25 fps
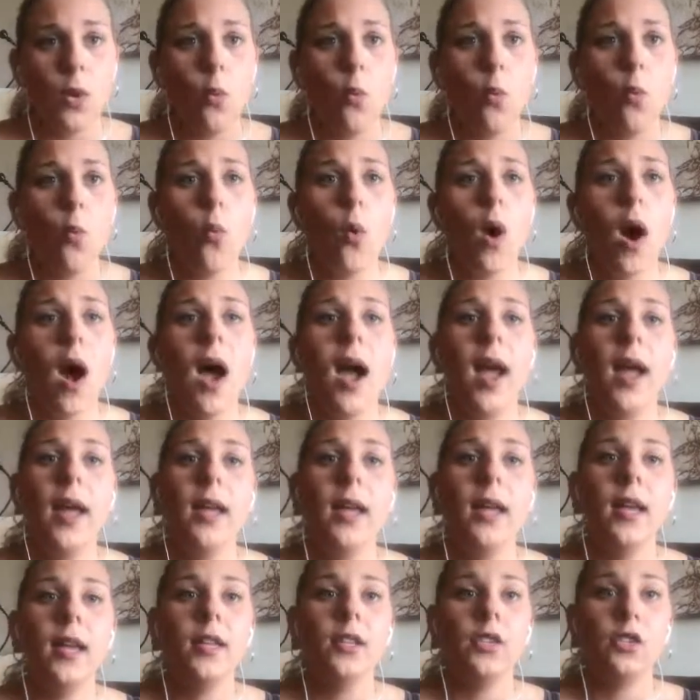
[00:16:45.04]

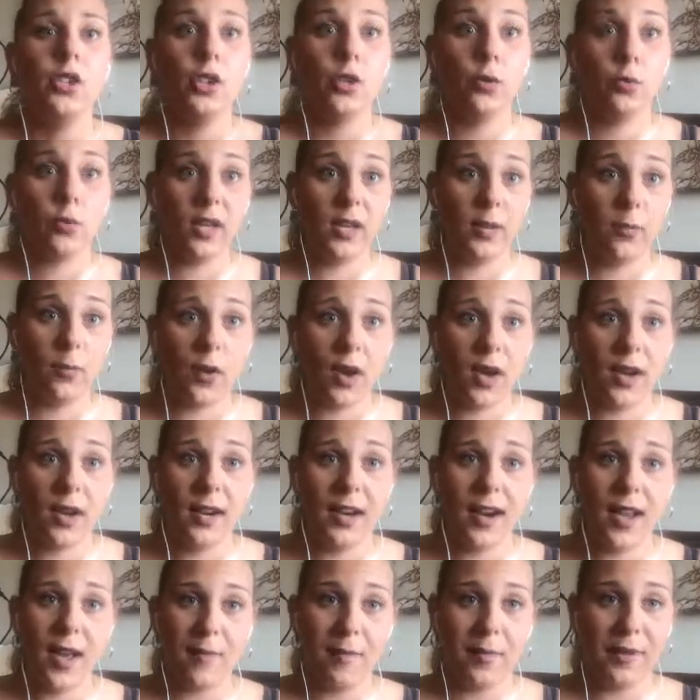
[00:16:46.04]
Why do we want to
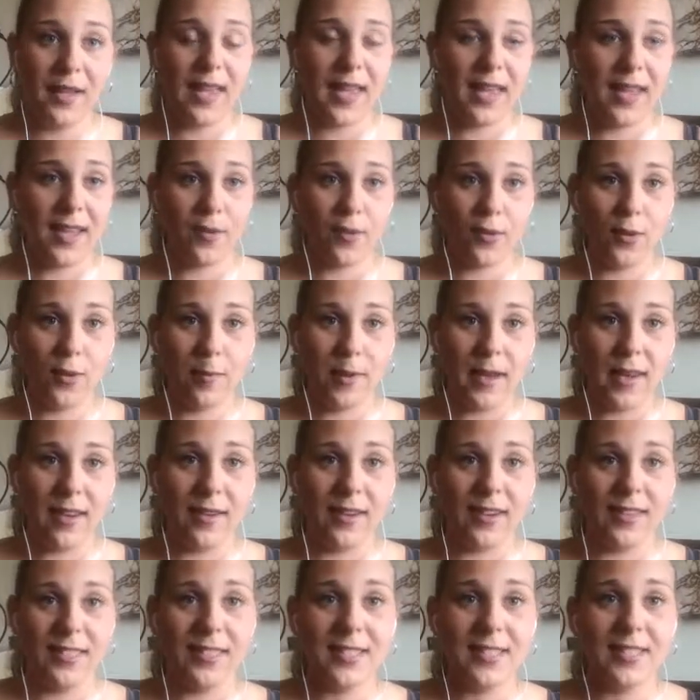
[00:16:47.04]
not be angry
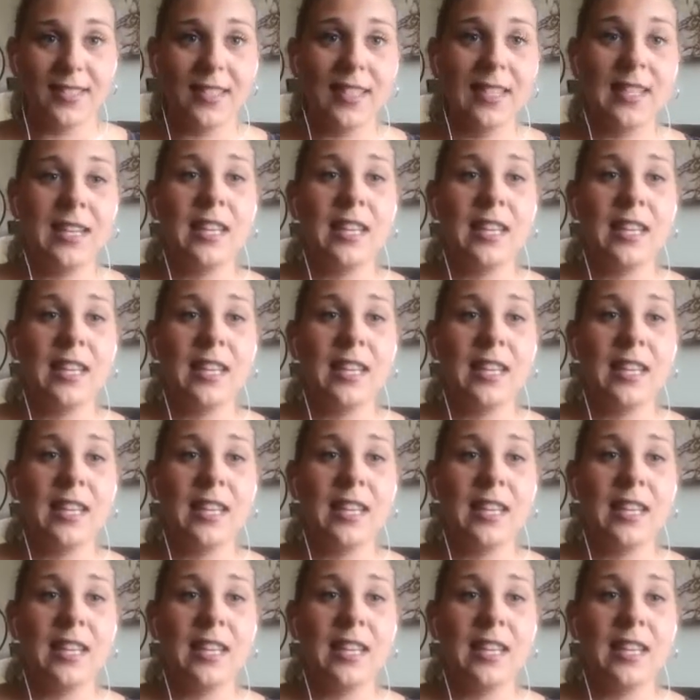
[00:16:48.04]
parents?